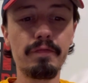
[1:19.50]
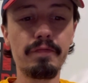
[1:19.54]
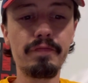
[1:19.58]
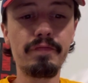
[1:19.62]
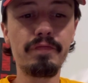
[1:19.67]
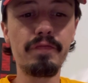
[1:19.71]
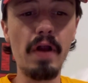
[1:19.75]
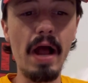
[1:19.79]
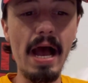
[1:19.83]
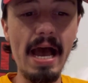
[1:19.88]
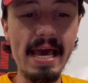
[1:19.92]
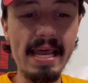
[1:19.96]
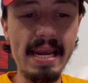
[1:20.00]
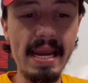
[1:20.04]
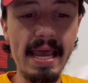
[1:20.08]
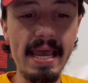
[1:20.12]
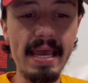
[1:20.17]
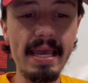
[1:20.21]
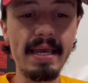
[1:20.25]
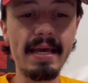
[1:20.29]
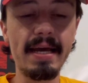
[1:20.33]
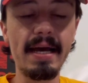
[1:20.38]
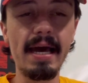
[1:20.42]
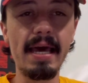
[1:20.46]
Friday.
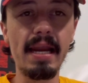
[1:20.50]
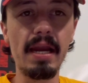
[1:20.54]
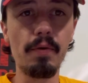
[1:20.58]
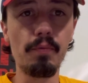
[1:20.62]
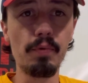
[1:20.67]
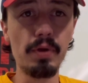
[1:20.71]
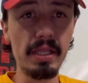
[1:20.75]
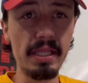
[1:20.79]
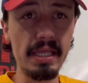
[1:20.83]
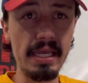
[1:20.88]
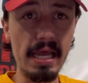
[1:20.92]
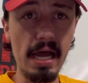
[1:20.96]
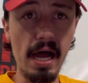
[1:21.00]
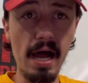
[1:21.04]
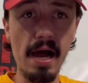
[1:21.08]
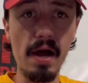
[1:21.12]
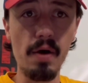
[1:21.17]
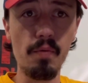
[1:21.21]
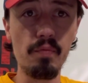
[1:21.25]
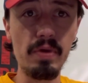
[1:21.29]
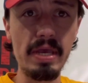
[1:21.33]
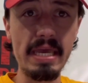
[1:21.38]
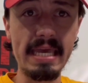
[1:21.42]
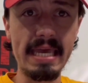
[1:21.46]
I had a really
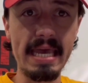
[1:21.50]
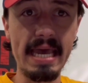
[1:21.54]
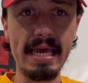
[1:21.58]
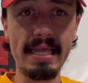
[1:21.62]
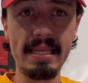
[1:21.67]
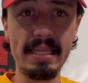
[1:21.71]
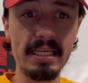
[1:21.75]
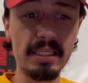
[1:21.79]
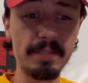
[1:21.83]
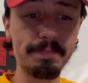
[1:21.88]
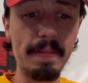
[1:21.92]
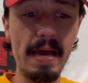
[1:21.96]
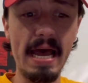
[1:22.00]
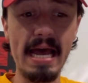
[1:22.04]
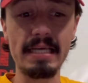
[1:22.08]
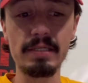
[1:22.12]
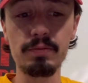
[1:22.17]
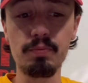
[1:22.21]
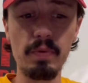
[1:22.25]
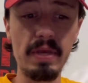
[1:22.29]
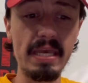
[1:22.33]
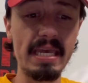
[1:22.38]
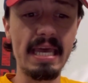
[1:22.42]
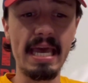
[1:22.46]
hot weekend this
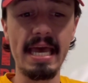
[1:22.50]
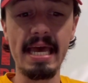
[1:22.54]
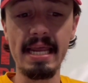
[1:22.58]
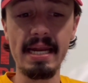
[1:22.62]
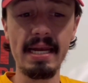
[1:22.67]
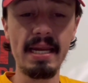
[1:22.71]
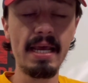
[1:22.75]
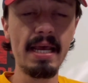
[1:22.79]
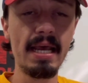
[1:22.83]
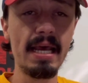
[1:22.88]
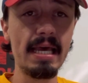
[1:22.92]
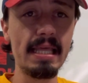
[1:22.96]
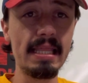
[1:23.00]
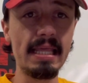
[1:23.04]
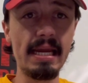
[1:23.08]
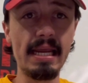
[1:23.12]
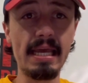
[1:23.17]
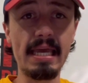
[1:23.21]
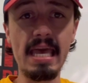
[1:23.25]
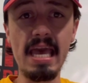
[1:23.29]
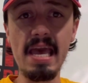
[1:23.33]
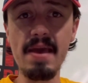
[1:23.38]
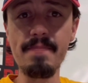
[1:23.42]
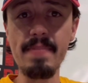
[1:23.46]
past weekend, and it
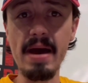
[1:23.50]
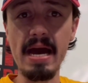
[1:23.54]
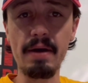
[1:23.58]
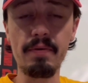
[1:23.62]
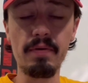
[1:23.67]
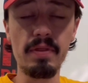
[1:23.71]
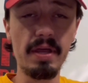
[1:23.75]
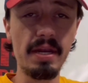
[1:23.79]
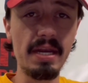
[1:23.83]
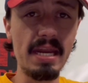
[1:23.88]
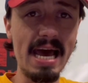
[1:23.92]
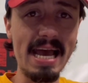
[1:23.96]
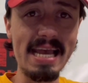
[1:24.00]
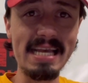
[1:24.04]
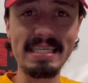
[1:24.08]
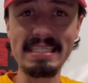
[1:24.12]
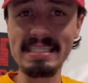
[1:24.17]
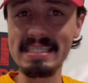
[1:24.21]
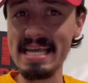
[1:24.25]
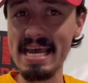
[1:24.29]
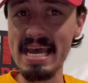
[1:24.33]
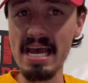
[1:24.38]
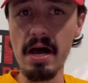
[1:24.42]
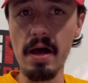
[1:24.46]
came back with a nice
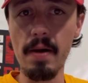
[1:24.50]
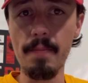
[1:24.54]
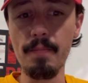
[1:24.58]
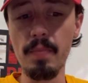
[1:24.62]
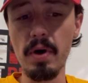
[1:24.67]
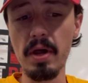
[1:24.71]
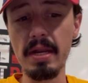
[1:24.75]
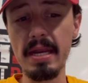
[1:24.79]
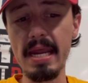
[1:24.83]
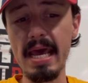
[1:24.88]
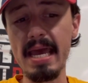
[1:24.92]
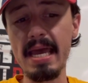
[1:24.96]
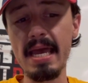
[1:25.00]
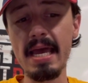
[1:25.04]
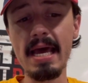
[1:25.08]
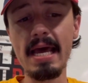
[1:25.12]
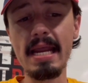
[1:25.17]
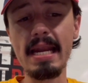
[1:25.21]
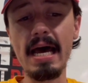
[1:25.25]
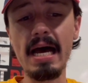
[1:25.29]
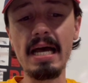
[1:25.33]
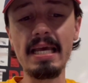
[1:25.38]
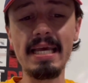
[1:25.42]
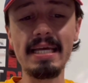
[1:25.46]
day on Monday.
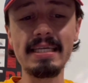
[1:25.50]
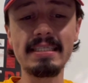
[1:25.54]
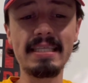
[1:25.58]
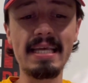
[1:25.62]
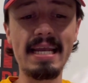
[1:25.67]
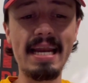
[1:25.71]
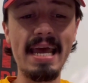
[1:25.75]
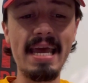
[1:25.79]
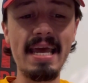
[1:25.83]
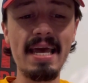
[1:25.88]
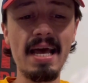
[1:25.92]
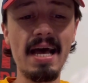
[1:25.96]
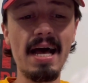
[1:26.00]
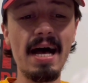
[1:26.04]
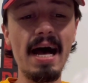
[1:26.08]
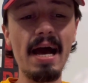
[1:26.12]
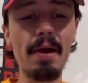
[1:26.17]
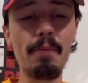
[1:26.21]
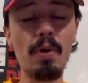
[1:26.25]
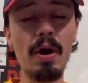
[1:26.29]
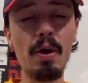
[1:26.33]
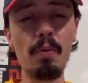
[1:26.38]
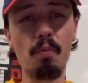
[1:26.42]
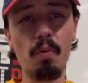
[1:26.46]
Now, yesterday, I
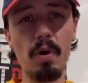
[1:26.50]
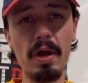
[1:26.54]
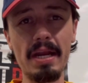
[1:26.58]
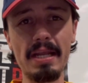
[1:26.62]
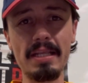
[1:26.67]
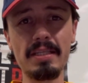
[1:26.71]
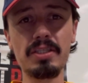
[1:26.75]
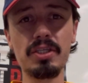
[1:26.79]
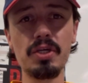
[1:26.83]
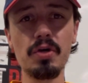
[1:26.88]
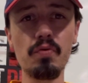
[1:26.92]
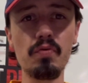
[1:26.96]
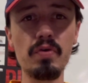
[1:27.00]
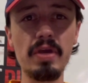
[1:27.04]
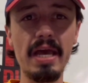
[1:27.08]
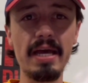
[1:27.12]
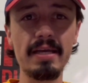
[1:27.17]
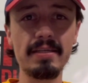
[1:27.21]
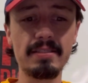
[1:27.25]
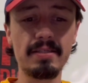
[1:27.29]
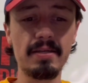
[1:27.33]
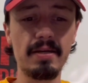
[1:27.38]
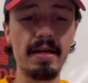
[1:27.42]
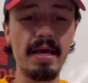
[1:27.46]
went one and two
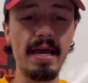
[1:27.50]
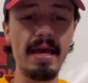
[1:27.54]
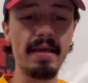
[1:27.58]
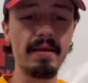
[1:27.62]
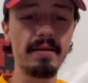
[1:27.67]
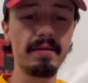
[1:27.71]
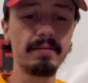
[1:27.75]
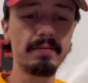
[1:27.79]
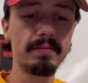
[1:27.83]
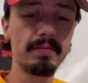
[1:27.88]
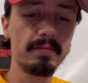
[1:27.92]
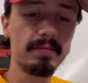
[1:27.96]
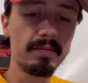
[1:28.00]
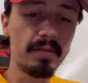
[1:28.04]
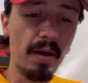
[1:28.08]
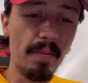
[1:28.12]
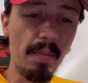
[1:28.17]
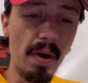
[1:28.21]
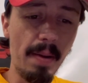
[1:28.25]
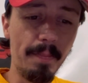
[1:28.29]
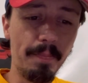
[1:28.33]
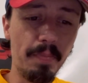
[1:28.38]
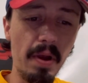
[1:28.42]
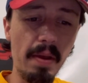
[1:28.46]
yesterday on
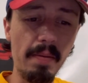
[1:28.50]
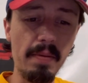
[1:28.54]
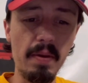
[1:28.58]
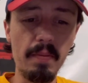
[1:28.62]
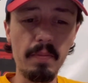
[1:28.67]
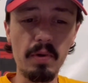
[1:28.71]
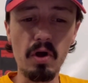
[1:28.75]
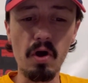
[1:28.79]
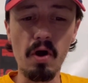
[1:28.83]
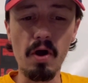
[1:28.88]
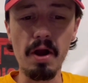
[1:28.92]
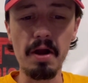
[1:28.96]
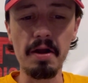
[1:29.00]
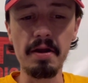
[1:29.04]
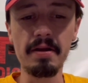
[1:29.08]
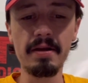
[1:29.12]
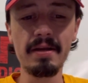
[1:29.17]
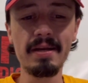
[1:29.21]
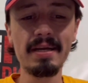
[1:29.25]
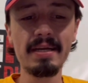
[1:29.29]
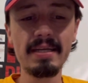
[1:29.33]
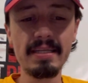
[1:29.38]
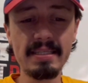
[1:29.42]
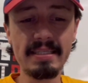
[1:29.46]
my premium card.
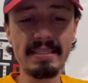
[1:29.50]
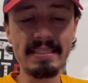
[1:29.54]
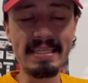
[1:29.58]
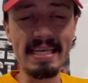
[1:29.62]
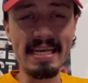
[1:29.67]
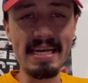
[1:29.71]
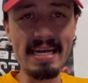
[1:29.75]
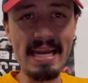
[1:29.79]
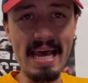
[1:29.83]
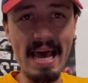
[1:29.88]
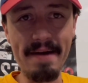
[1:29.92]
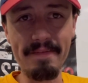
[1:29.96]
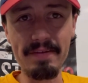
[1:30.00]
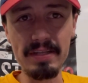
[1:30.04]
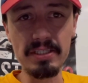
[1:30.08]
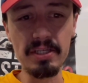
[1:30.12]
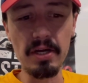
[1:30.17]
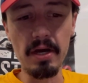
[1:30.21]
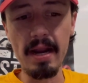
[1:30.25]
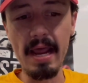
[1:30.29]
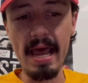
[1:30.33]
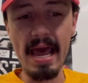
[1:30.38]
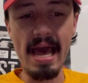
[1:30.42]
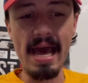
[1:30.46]
Didn't have a
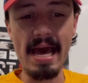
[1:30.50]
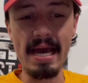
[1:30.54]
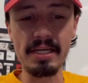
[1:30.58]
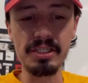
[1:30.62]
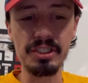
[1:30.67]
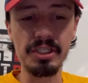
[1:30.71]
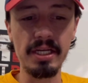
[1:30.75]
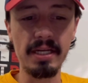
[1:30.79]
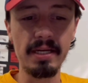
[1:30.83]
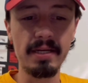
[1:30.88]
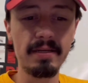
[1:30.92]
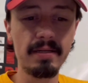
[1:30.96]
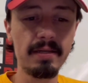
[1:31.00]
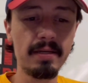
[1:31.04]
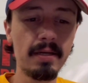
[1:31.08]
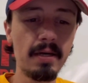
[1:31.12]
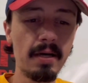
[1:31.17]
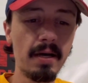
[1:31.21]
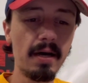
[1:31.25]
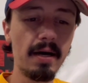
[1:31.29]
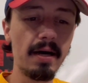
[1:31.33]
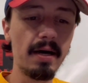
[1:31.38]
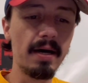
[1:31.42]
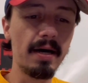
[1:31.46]
ton of action.
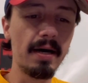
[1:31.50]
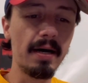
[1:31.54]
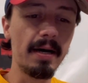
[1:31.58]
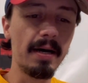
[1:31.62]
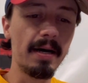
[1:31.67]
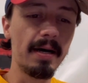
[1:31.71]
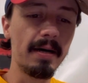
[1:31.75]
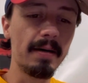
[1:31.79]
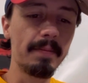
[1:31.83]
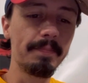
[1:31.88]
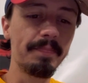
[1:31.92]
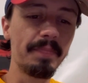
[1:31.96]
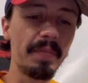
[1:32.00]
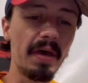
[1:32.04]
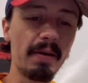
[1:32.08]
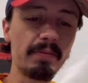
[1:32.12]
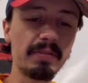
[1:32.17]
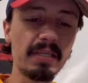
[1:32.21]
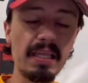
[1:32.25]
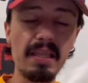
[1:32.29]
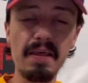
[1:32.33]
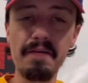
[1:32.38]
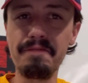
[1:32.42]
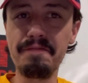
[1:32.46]
Um, I was
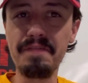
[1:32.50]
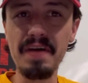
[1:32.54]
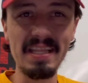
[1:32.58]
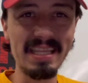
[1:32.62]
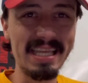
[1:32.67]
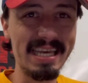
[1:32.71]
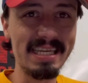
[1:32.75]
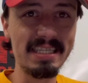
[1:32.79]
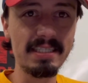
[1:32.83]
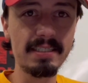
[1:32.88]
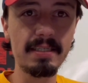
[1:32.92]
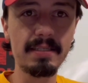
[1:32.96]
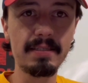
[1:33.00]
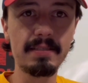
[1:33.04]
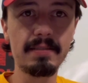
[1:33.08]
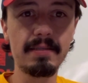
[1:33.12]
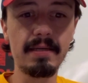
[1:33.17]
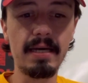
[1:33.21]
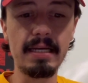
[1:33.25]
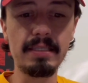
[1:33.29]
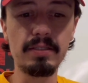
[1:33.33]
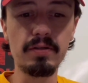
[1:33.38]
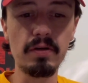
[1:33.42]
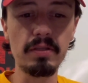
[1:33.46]
on the Phillies.
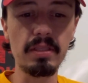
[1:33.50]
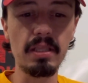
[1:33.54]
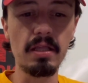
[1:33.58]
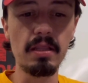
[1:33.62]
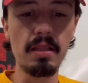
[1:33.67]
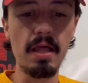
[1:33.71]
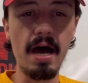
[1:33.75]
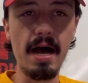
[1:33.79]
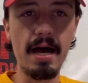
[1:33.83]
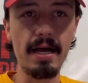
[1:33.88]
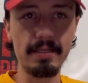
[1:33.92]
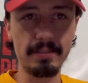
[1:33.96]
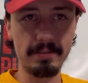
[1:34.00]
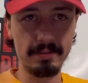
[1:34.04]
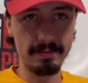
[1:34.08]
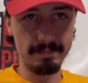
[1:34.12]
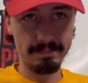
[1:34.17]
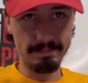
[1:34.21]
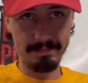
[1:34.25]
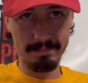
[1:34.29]
I took the loss.